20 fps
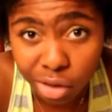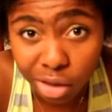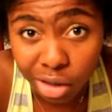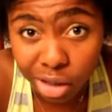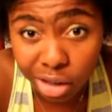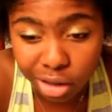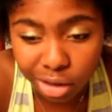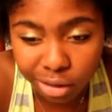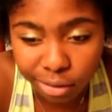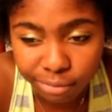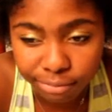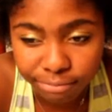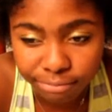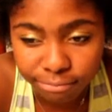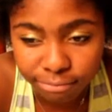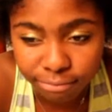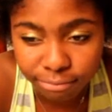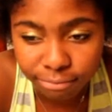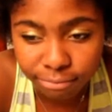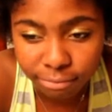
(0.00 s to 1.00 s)
yeah,
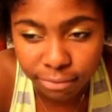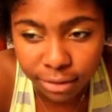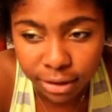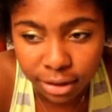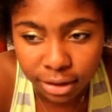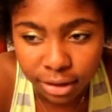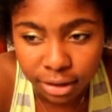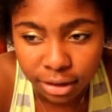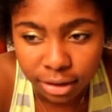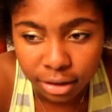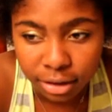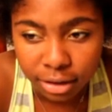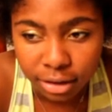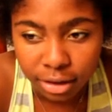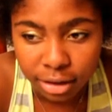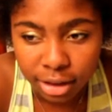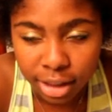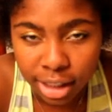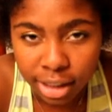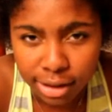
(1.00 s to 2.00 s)

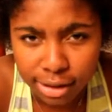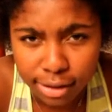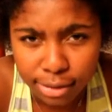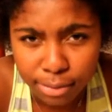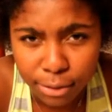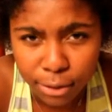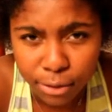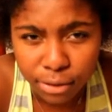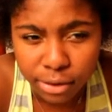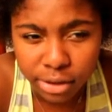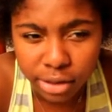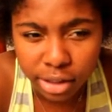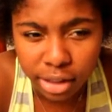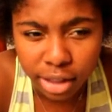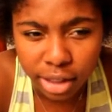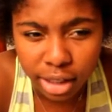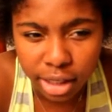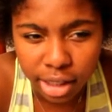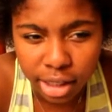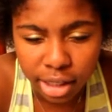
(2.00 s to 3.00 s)
that's
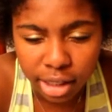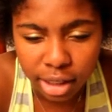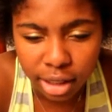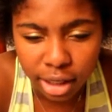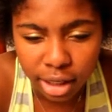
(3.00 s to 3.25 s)
mostly it.